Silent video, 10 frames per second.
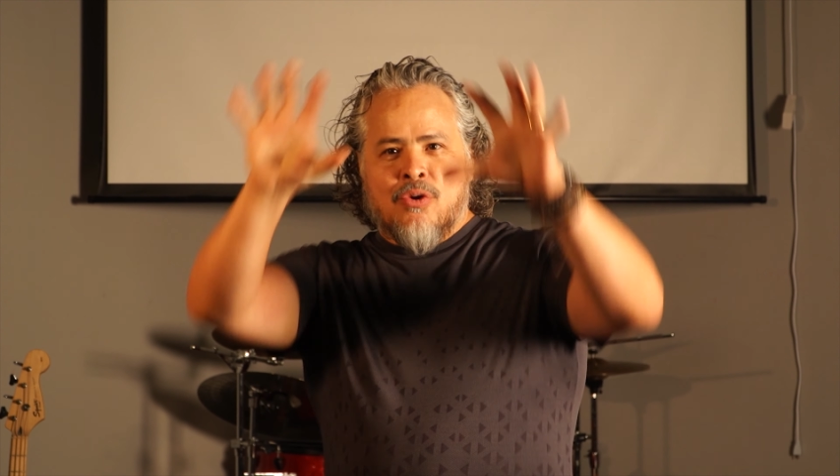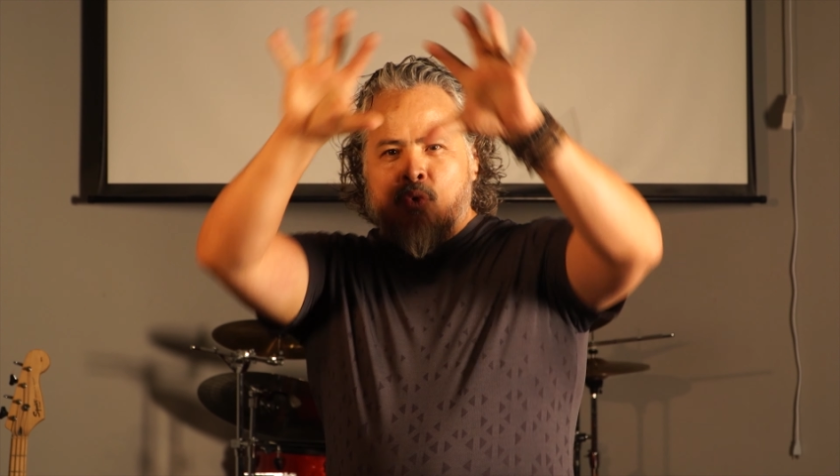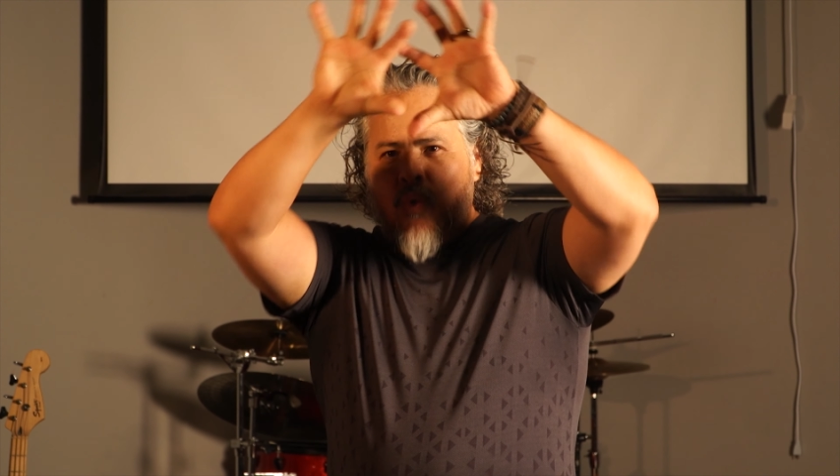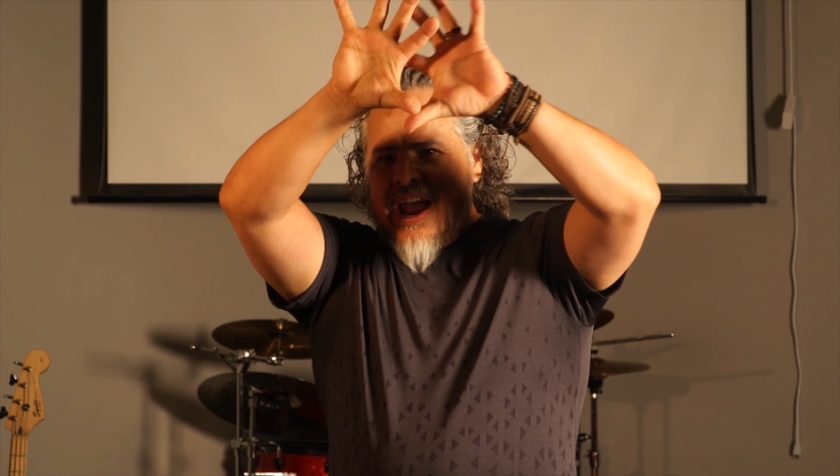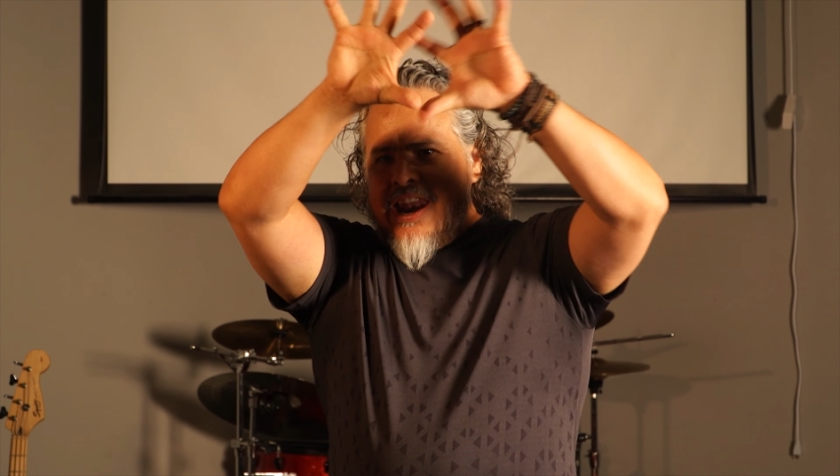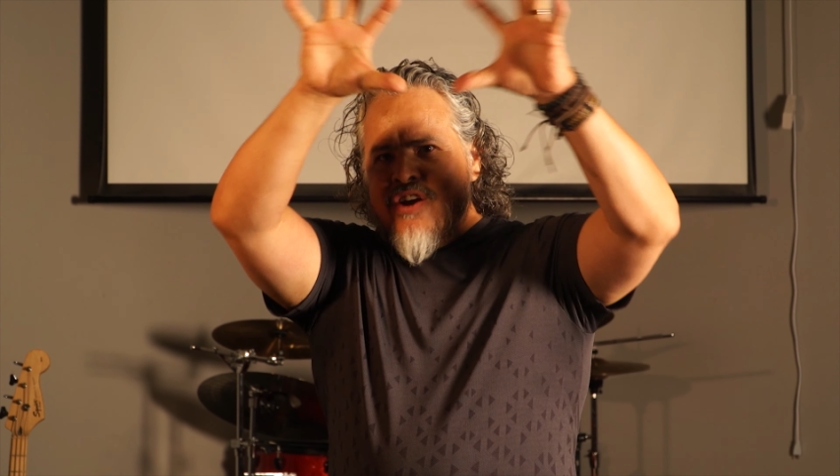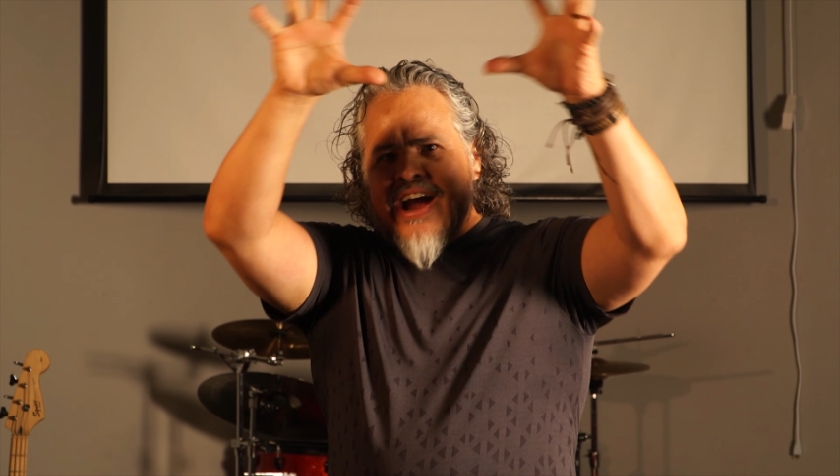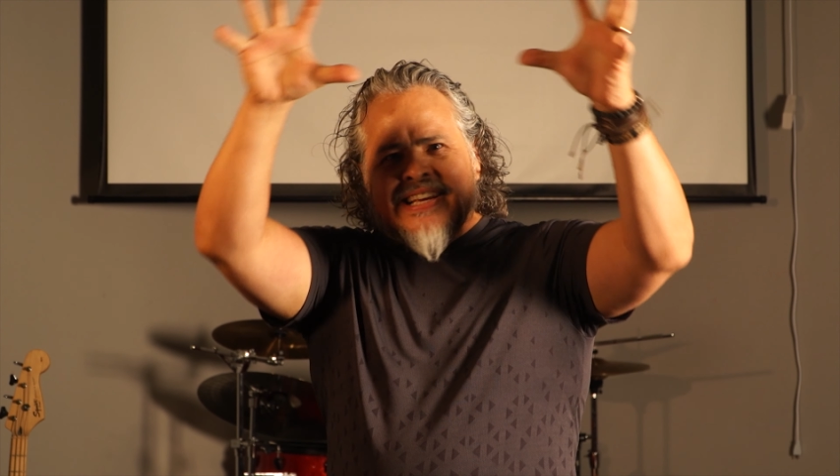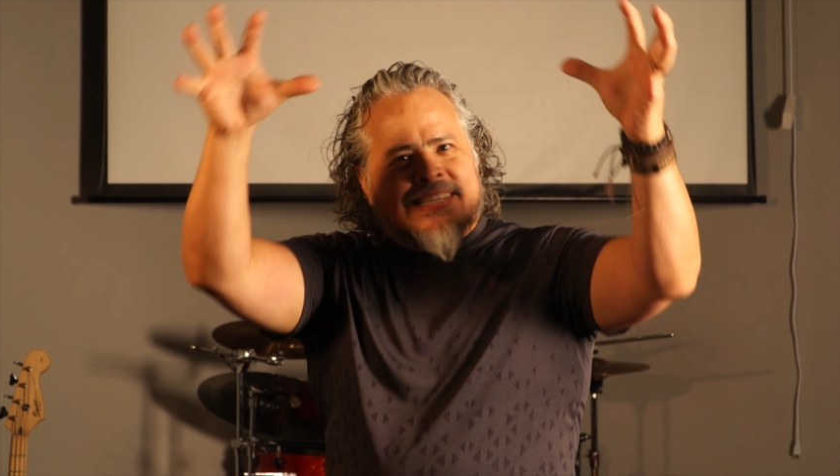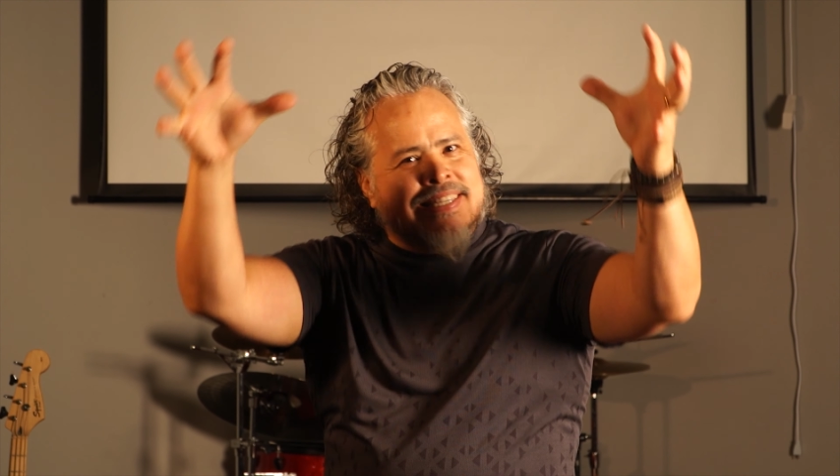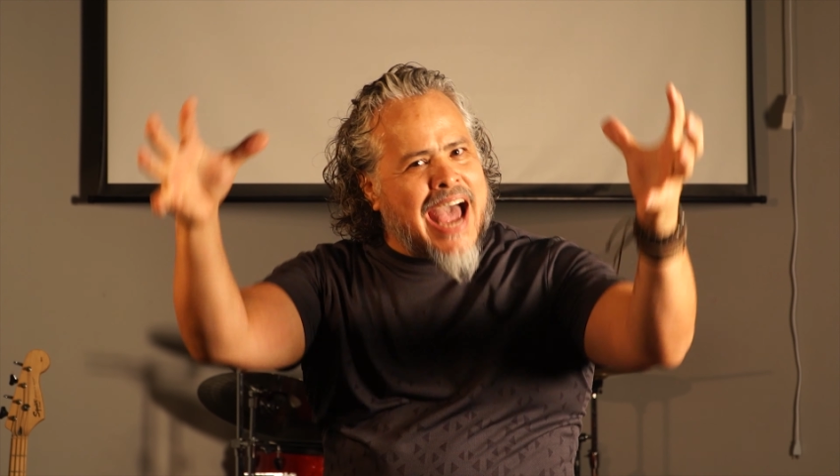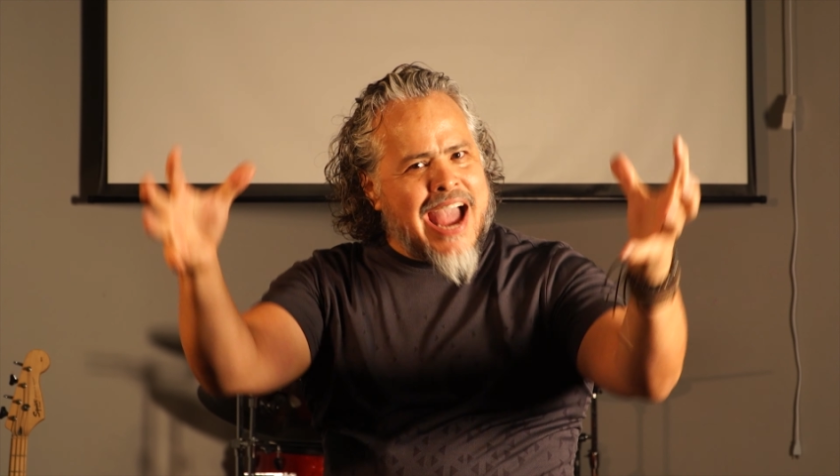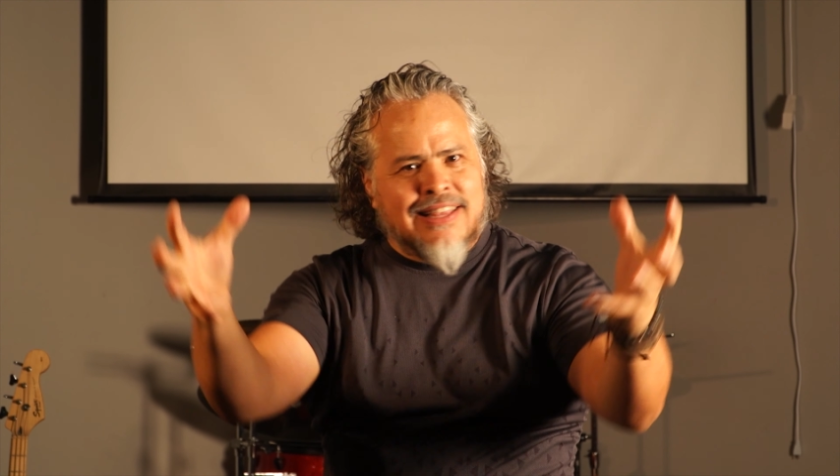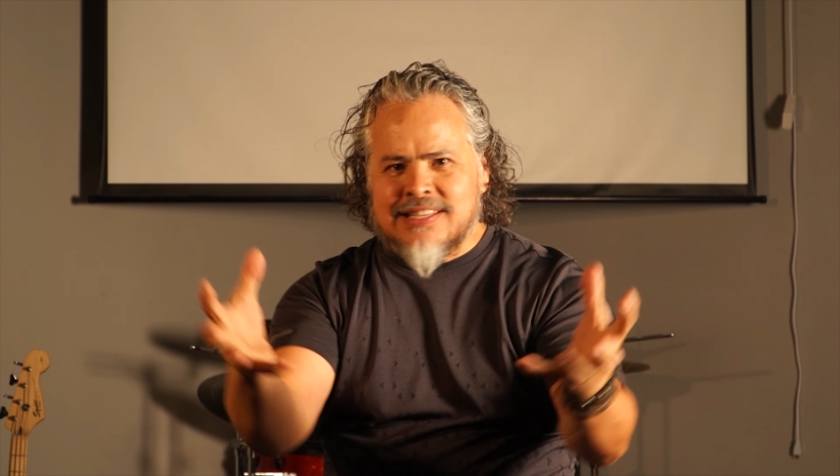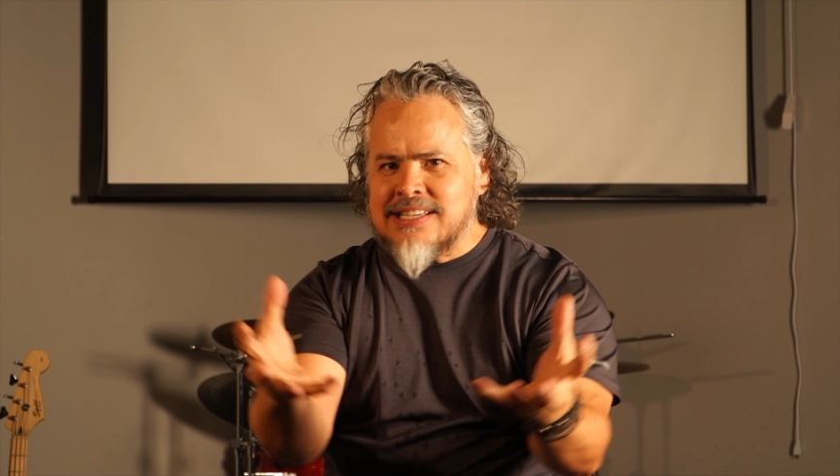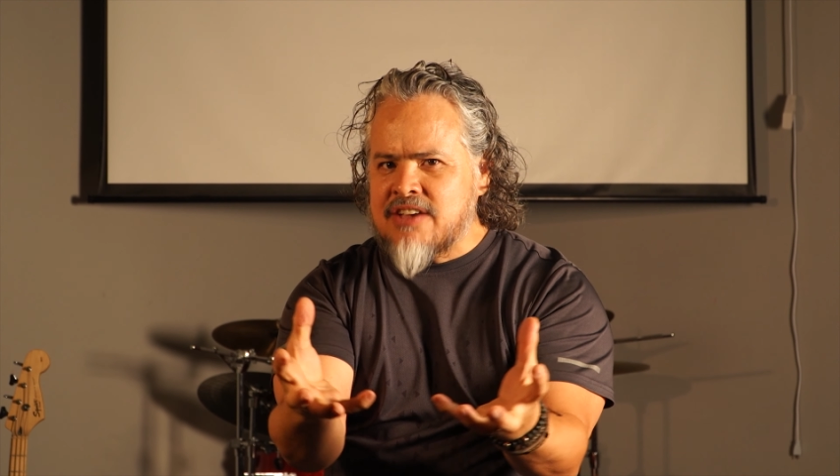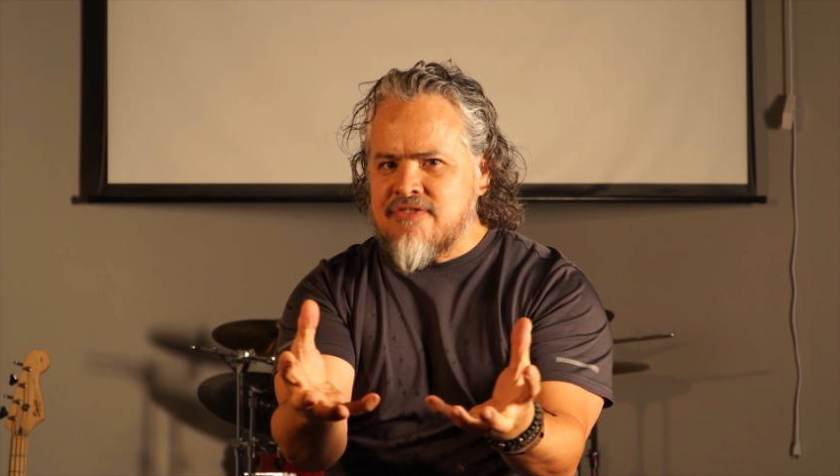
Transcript: when you are inside this